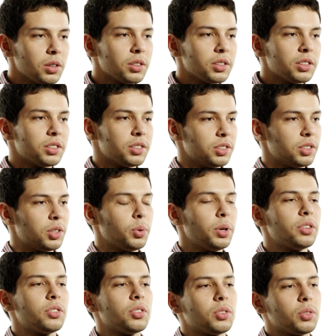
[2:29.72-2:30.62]
The
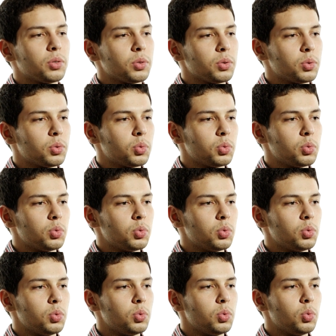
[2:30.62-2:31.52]
reason
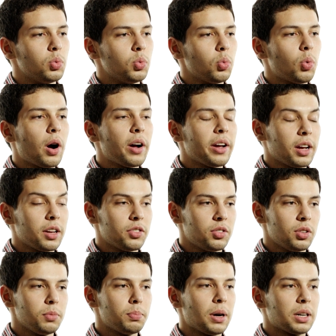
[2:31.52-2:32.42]
why I
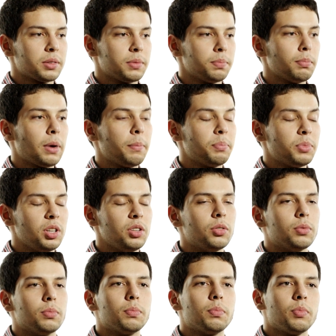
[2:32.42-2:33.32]
seek
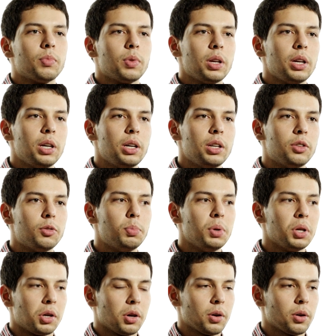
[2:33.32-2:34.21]
baptism, it's
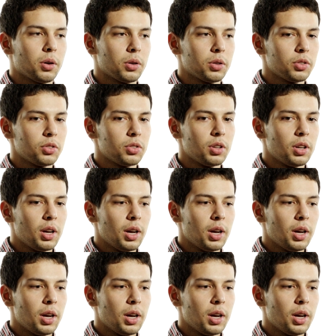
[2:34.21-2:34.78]
because